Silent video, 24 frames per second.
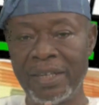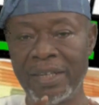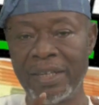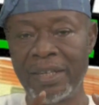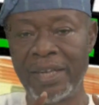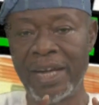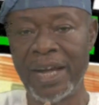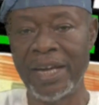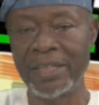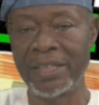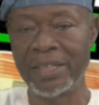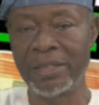
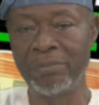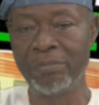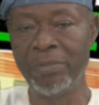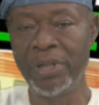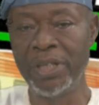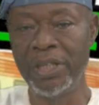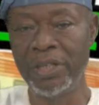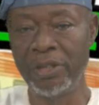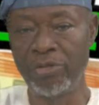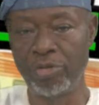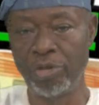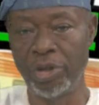That
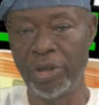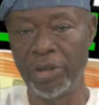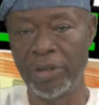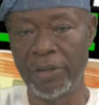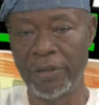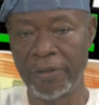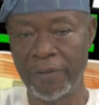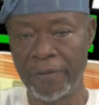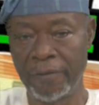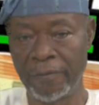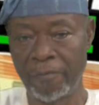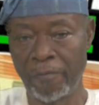ministry,
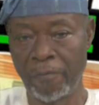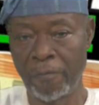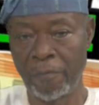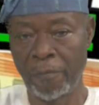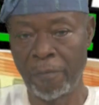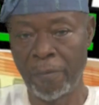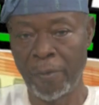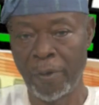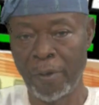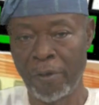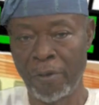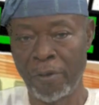
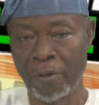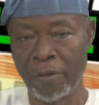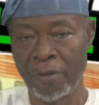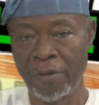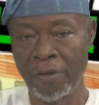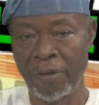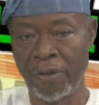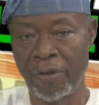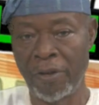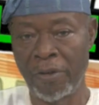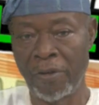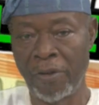
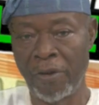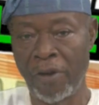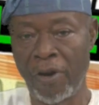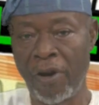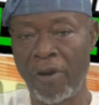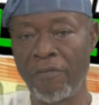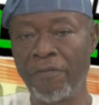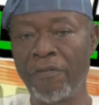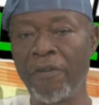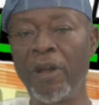of